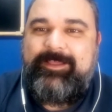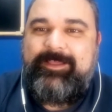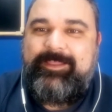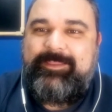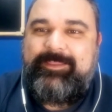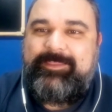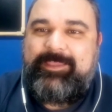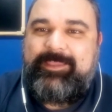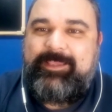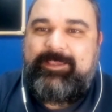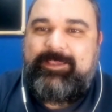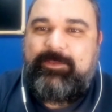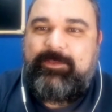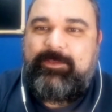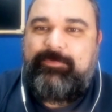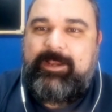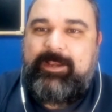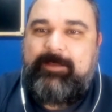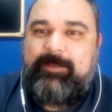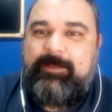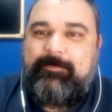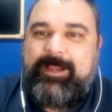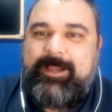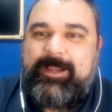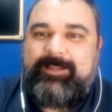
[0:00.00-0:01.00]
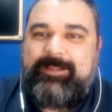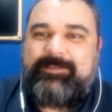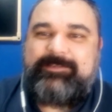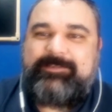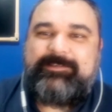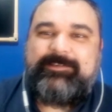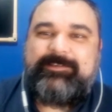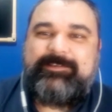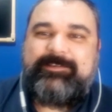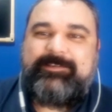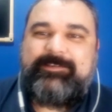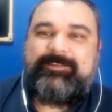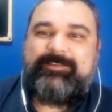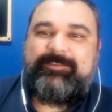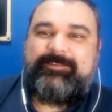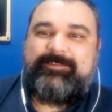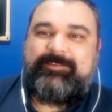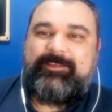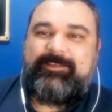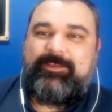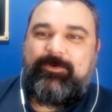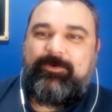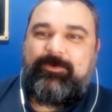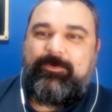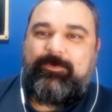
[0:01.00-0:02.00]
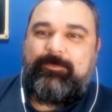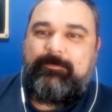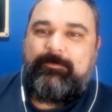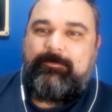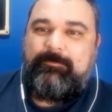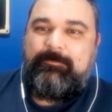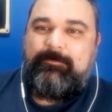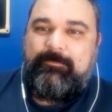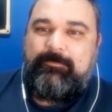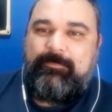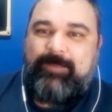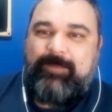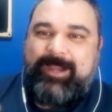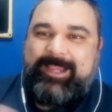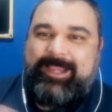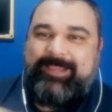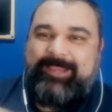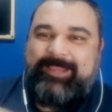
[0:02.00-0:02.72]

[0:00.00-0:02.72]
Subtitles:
Thank you very much. See you. Bye.